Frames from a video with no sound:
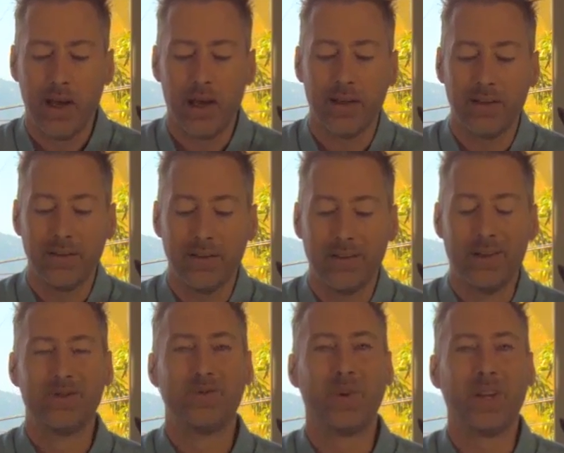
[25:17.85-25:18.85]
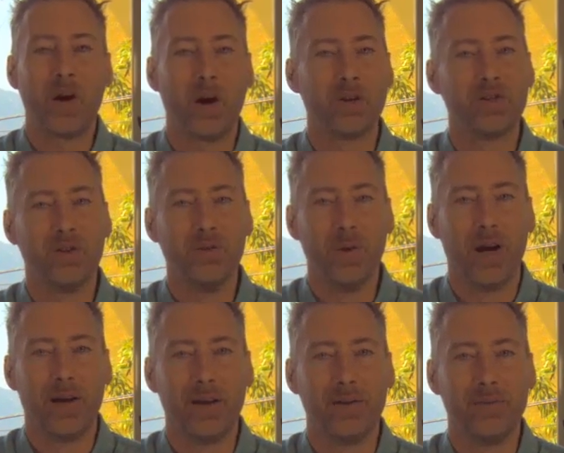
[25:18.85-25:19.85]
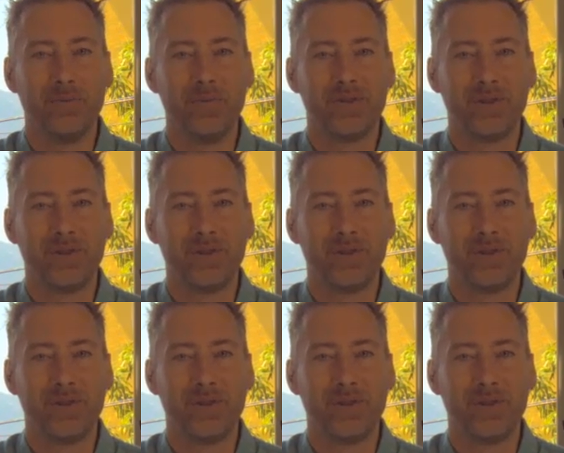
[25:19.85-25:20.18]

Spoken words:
it's really hard to